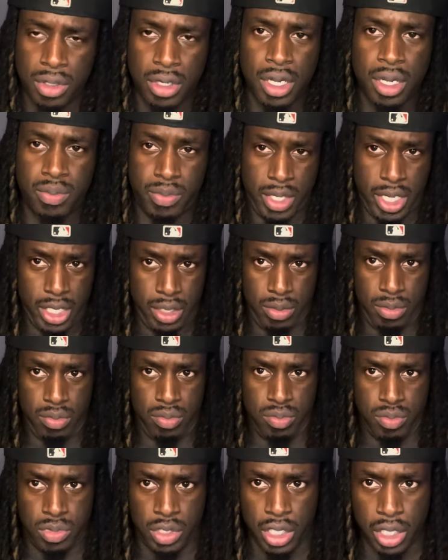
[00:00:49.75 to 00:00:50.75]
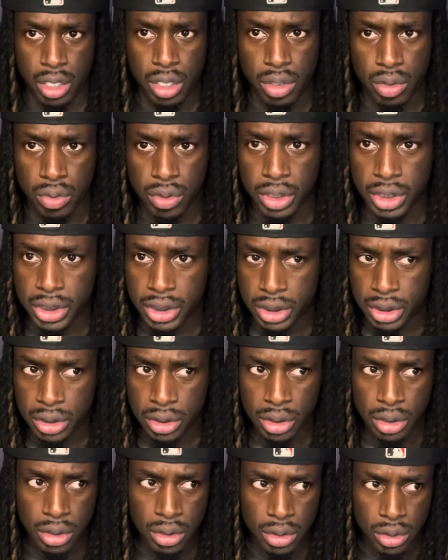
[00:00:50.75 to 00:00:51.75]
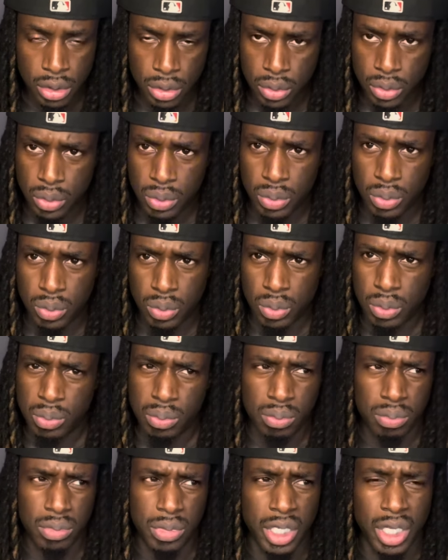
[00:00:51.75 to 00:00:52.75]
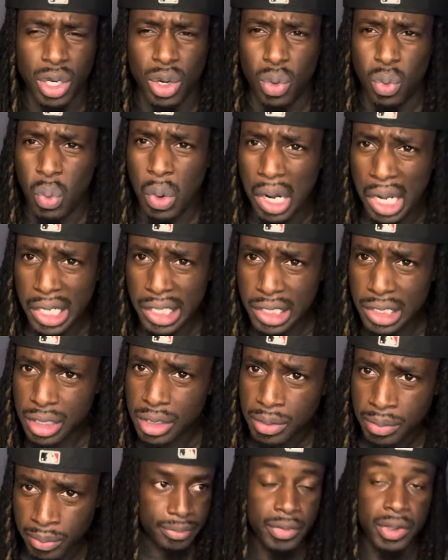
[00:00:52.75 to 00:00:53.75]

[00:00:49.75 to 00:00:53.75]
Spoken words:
I'm like, terrorist? Nigga, what?